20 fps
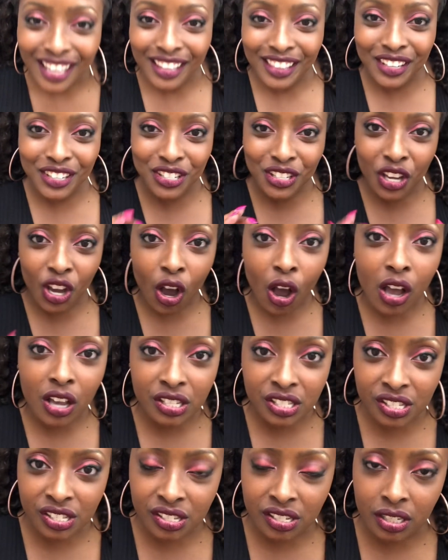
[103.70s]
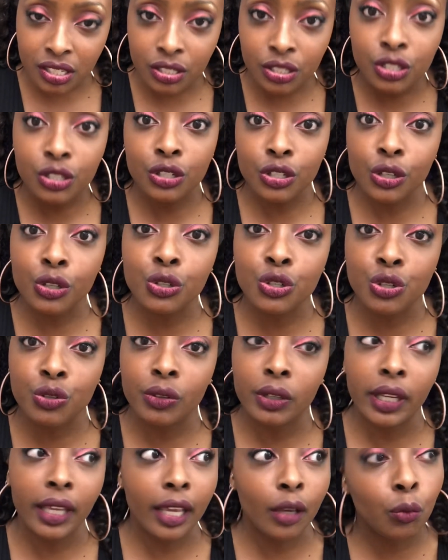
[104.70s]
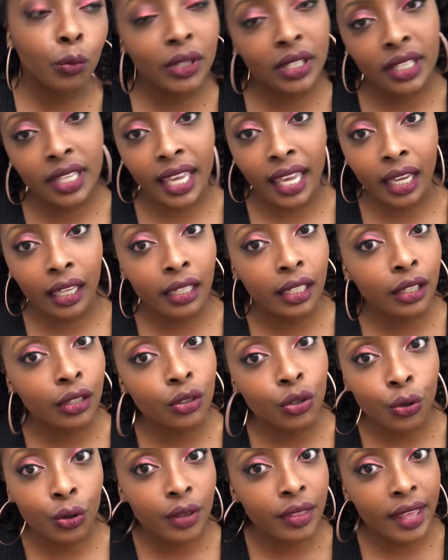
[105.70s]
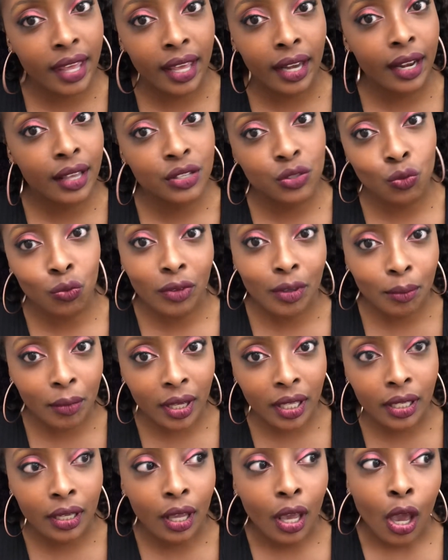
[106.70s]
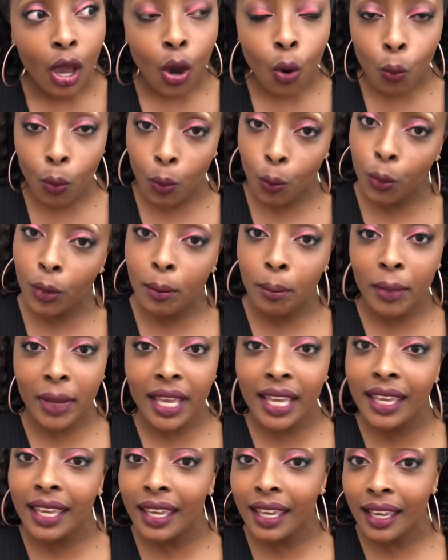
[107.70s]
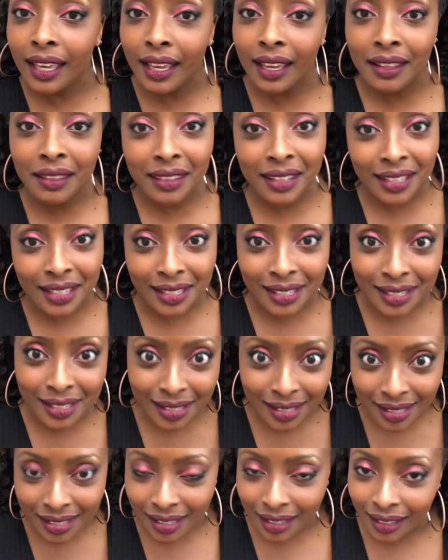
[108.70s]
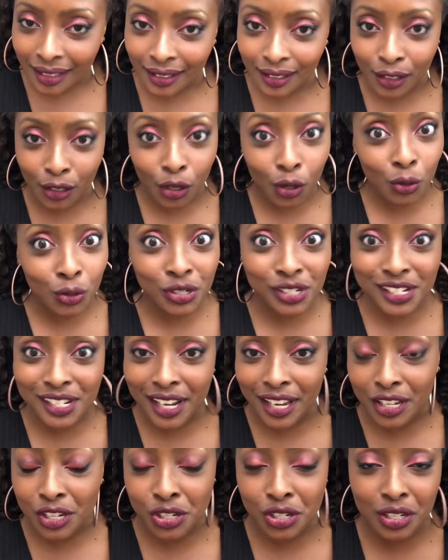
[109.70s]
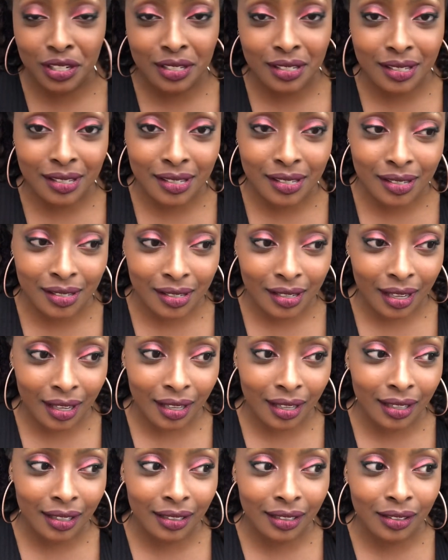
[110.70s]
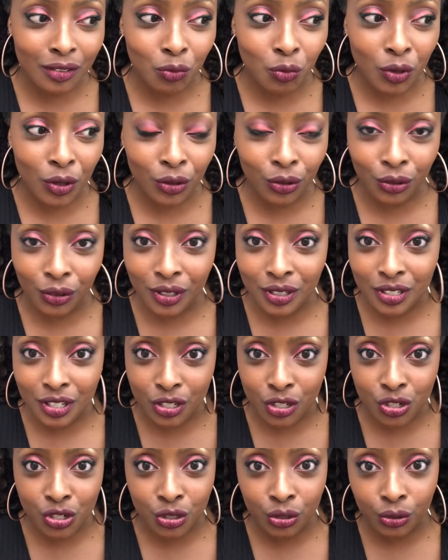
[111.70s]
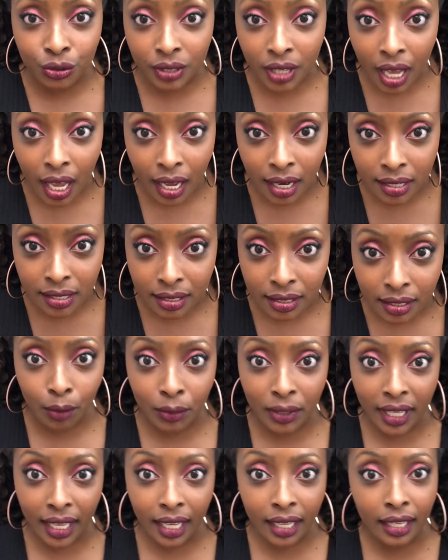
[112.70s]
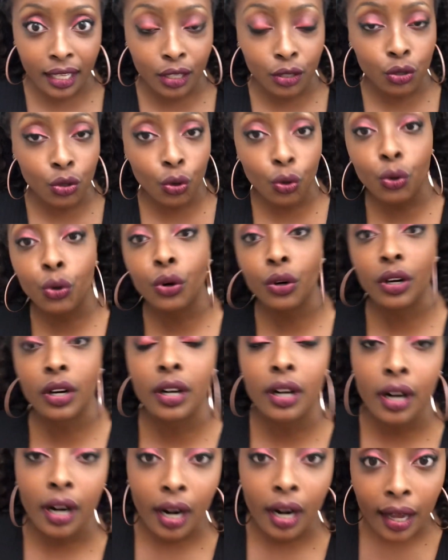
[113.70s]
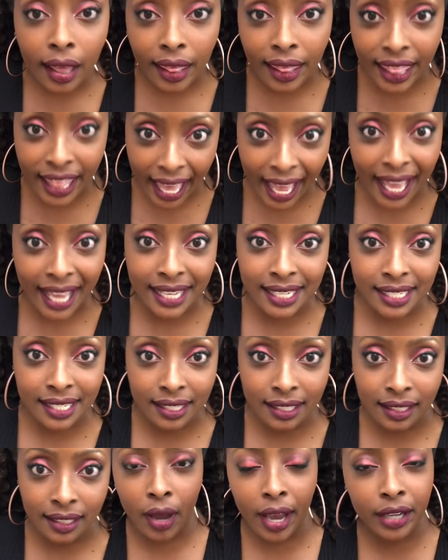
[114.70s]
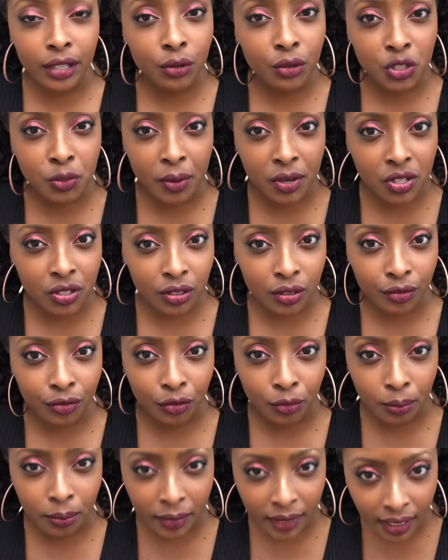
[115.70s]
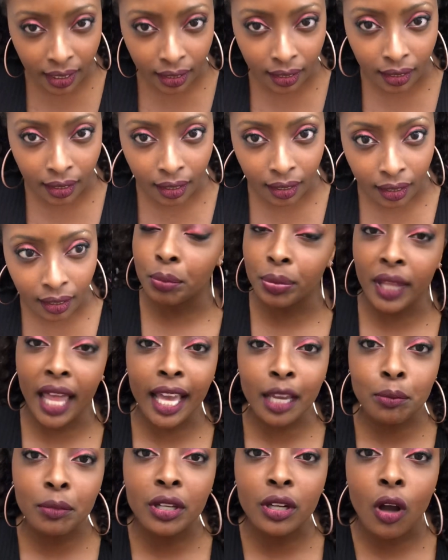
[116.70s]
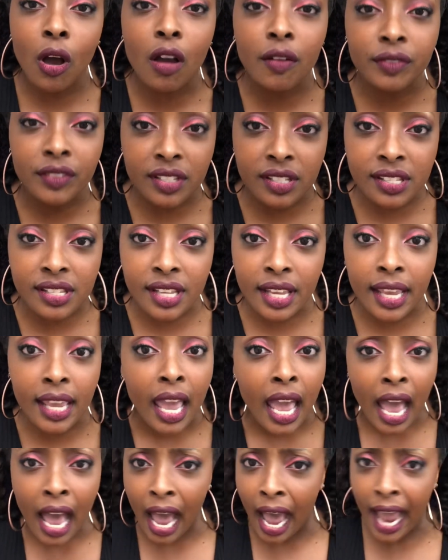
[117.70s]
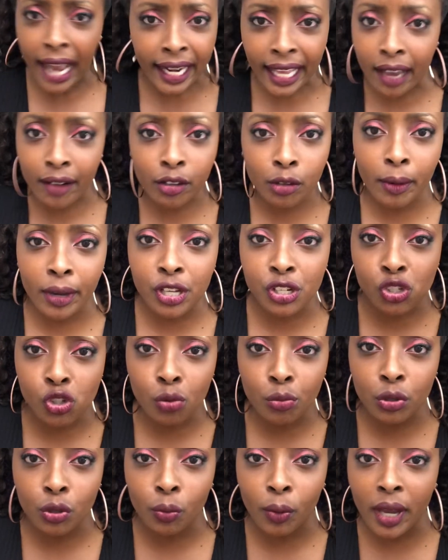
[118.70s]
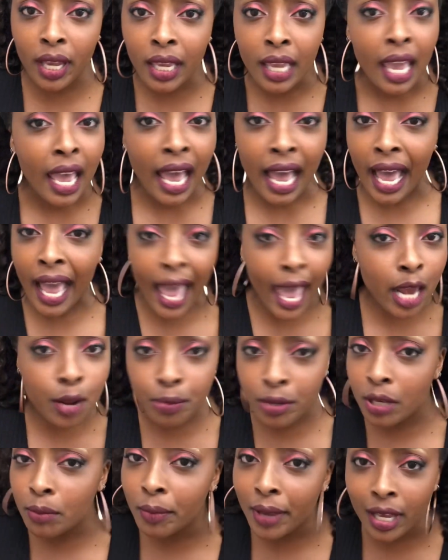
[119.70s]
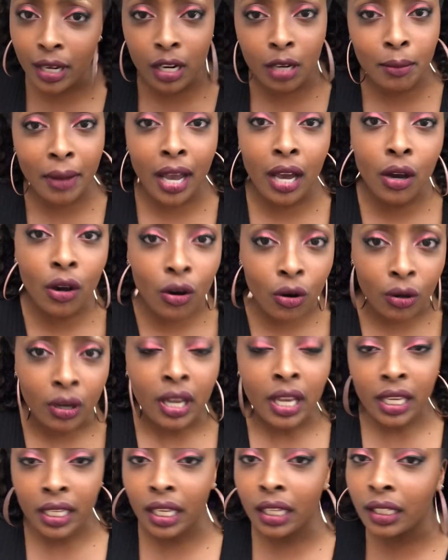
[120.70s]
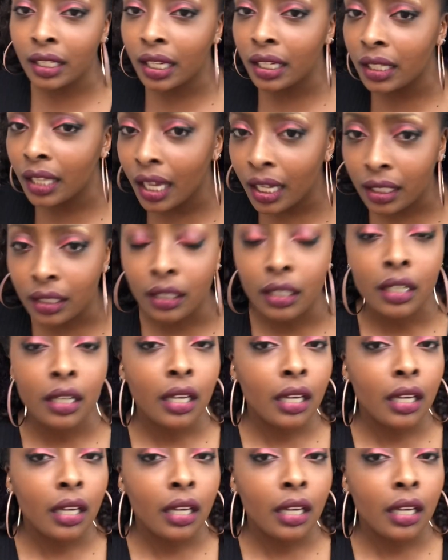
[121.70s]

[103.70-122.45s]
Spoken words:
There's a cost to nurturing, and we can't ignore that as women when we're making these negotiations, whether intentional or not. We can't ignore that. I know, especially for me, black men often say, I didn't have nobody show me the way. I had to be a man on my own, yada, yada, yada.